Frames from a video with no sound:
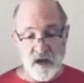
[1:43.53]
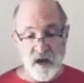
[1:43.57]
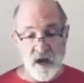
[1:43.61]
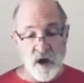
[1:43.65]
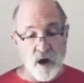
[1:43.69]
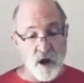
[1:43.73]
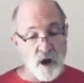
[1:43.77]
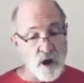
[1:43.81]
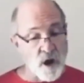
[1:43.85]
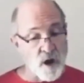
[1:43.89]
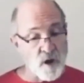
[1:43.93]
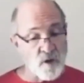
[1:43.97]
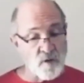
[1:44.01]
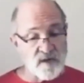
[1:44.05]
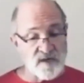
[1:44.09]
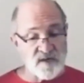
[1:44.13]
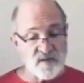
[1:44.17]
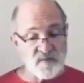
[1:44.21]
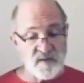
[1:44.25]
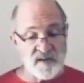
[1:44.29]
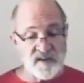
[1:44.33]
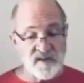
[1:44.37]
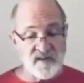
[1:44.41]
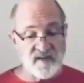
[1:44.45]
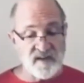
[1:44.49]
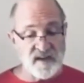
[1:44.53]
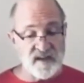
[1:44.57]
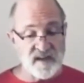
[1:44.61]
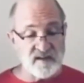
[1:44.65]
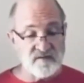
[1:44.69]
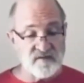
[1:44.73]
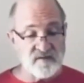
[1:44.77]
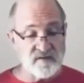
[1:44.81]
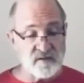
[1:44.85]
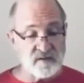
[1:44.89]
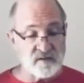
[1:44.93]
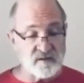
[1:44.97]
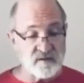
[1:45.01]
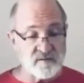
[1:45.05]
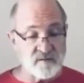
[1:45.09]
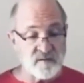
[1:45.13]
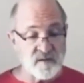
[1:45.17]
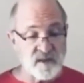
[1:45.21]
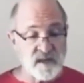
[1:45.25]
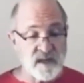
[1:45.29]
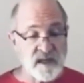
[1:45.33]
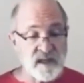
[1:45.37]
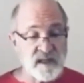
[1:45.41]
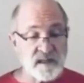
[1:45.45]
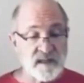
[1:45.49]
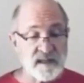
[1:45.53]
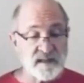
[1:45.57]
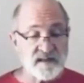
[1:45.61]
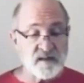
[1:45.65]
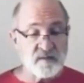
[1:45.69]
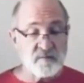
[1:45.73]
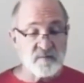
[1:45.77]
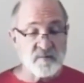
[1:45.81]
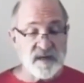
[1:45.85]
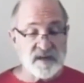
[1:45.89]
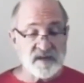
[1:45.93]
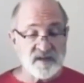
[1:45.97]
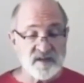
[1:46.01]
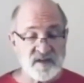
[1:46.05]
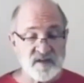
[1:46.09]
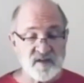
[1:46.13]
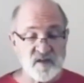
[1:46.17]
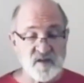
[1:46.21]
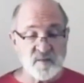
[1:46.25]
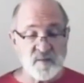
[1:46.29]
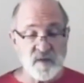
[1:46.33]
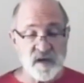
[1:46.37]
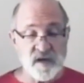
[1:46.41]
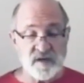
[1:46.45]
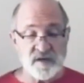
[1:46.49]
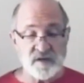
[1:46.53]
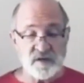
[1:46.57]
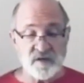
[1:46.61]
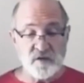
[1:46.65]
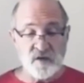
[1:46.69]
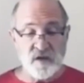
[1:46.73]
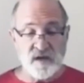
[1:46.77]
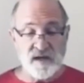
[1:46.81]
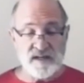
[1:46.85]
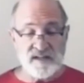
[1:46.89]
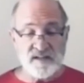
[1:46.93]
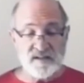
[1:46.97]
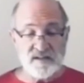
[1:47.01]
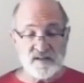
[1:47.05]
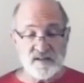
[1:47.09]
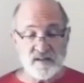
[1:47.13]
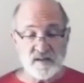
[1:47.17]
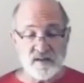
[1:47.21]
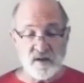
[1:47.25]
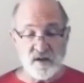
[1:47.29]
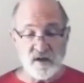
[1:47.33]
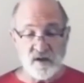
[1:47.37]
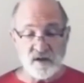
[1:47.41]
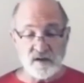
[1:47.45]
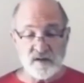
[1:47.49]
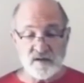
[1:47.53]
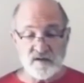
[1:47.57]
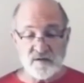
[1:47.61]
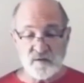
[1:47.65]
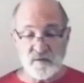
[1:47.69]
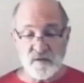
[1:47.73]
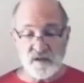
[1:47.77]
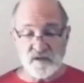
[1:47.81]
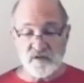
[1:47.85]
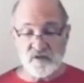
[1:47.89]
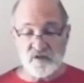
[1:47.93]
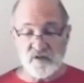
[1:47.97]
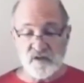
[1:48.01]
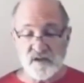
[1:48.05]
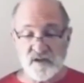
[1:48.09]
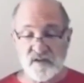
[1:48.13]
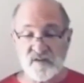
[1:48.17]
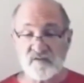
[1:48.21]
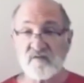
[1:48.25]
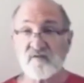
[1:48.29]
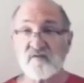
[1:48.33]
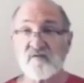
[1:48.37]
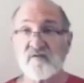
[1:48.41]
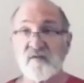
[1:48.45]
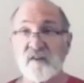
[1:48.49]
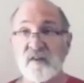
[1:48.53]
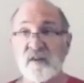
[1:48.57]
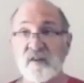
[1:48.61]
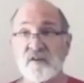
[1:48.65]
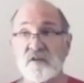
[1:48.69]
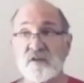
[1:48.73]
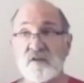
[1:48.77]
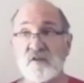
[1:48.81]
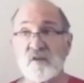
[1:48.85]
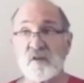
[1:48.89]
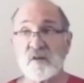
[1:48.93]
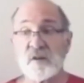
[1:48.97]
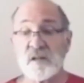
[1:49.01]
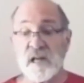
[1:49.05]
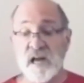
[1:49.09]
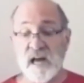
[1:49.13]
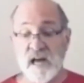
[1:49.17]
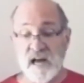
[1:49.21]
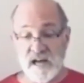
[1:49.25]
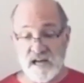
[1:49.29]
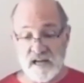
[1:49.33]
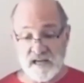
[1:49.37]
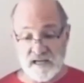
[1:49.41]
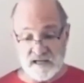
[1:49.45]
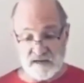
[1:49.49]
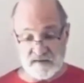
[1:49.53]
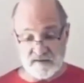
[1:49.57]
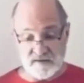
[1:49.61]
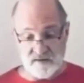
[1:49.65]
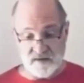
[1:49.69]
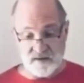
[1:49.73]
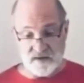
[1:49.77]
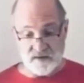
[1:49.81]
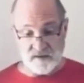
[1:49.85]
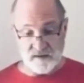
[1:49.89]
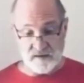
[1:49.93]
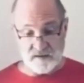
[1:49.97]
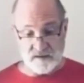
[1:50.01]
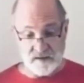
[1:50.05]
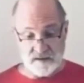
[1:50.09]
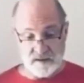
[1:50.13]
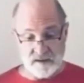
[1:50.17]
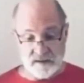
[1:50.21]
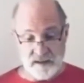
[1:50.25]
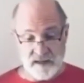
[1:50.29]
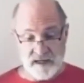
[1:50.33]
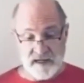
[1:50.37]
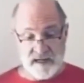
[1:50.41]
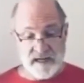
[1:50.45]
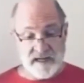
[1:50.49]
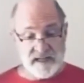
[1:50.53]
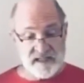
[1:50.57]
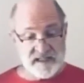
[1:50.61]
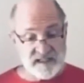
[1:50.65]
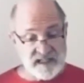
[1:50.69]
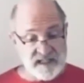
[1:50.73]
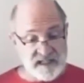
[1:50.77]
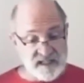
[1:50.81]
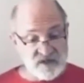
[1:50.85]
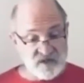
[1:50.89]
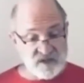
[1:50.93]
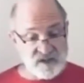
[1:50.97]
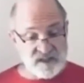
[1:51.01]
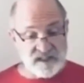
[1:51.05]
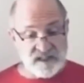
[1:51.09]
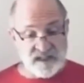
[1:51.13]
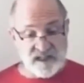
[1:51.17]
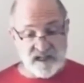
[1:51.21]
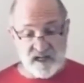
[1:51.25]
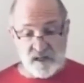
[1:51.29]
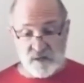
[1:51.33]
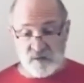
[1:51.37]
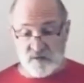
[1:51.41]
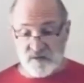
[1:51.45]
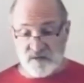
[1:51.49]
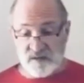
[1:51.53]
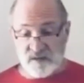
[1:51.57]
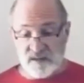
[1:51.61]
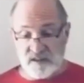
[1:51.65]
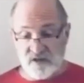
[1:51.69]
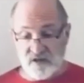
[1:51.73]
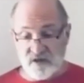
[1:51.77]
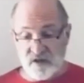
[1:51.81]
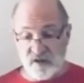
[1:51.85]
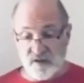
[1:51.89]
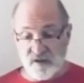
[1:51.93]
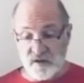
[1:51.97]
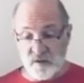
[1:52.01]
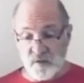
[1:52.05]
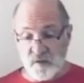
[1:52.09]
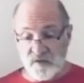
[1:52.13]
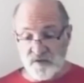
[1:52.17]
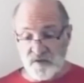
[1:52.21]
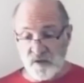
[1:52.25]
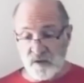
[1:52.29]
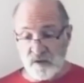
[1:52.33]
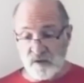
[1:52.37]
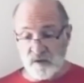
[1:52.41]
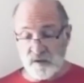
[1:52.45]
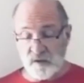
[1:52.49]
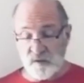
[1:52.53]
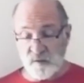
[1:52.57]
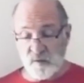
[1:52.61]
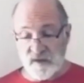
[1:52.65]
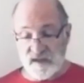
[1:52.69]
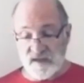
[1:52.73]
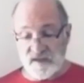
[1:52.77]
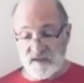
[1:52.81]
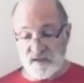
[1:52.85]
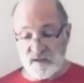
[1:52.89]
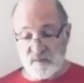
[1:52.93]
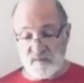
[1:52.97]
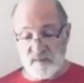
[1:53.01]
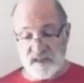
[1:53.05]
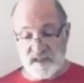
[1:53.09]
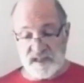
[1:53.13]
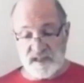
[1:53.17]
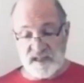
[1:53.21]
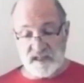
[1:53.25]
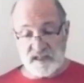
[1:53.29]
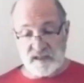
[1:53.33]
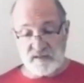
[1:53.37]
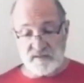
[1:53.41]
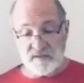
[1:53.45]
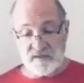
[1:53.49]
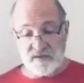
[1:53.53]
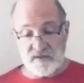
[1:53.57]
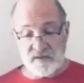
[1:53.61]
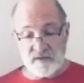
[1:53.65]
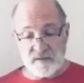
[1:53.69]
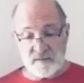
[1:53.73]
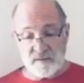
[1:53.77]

Always be thankful. Let the message about Christ and all its richness fill your lives. Teach and counsel each other with all the wisdom he gives.